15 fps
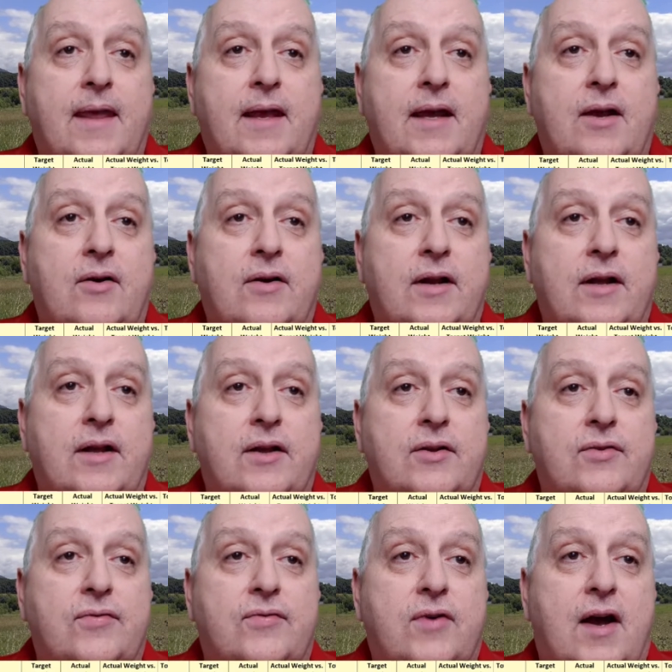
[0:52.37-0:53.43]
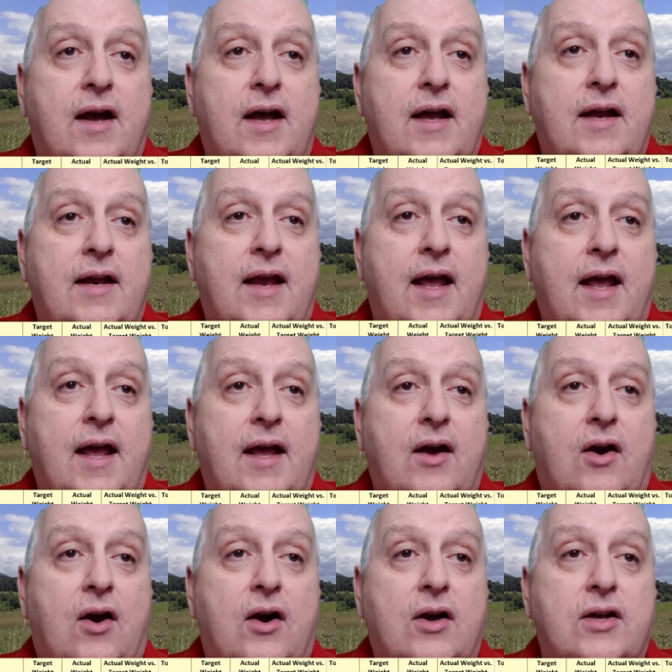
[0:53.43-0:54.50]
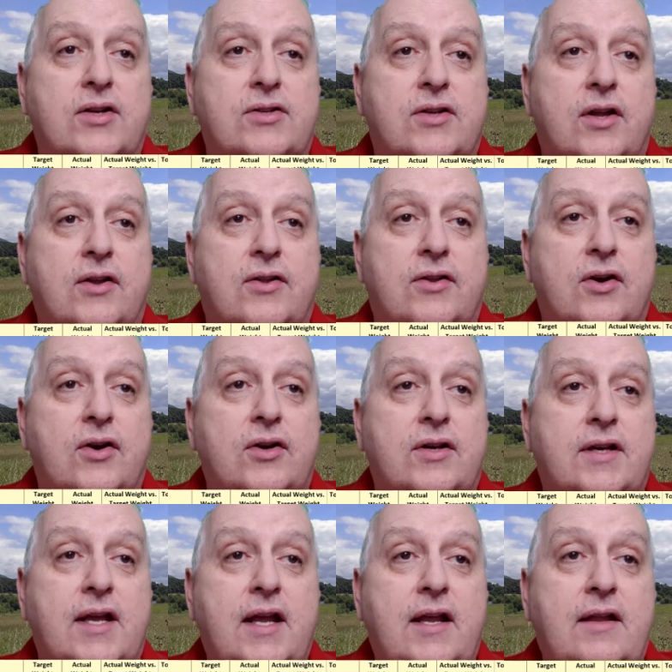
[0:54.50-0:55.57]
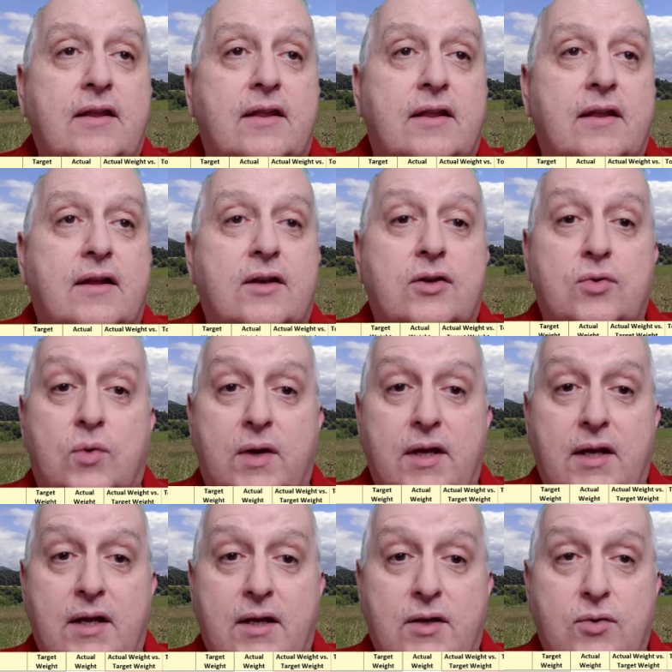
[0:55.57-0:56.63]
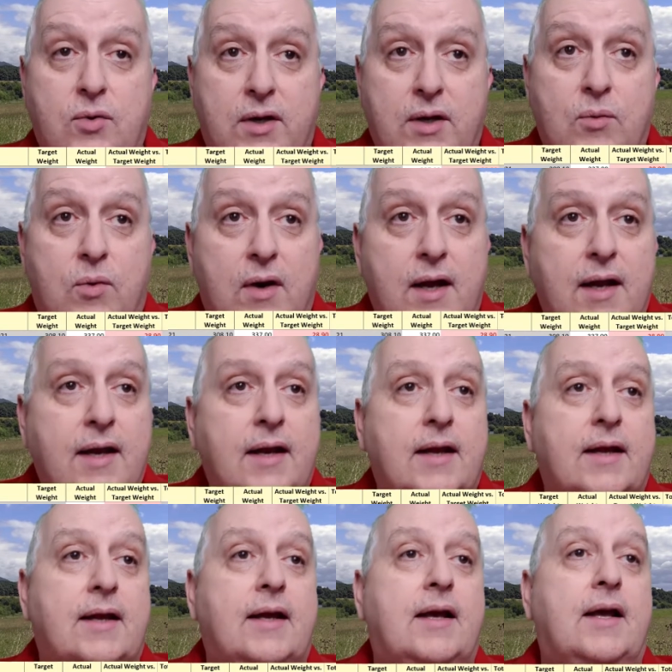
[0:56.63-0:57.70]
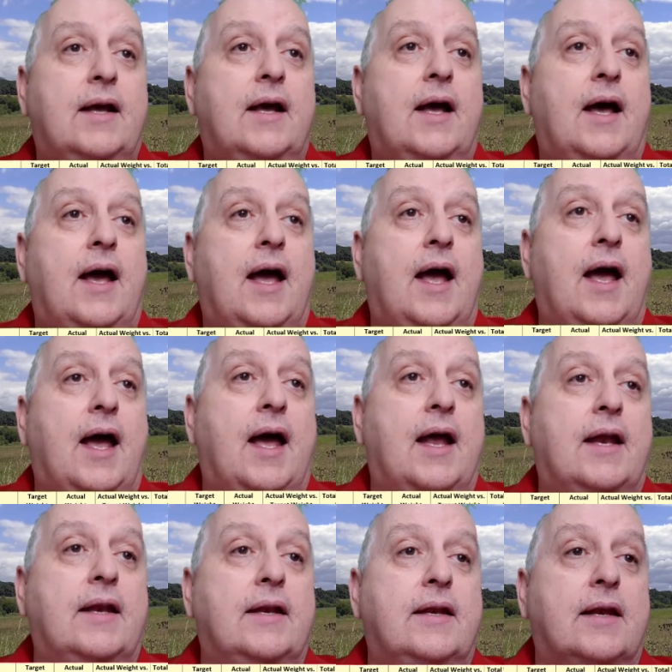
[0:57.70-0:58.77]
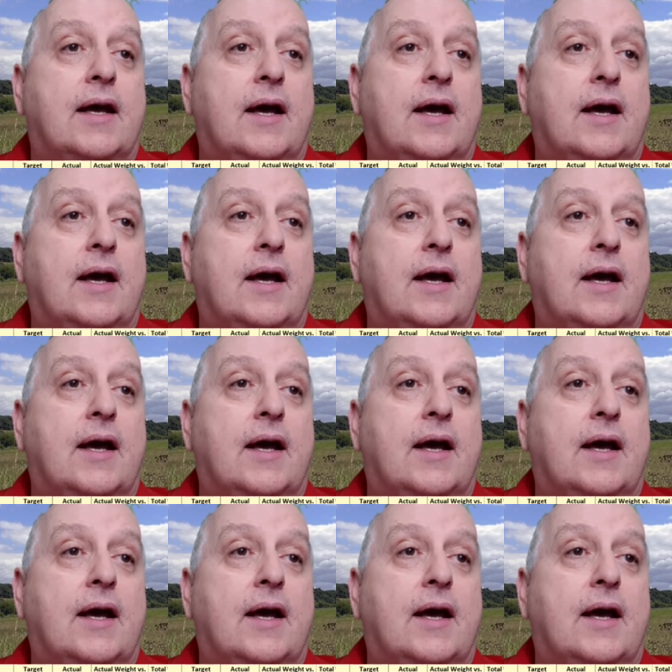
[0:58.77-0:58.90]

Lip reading: Here it is, Friday, August the 13th, 2021. And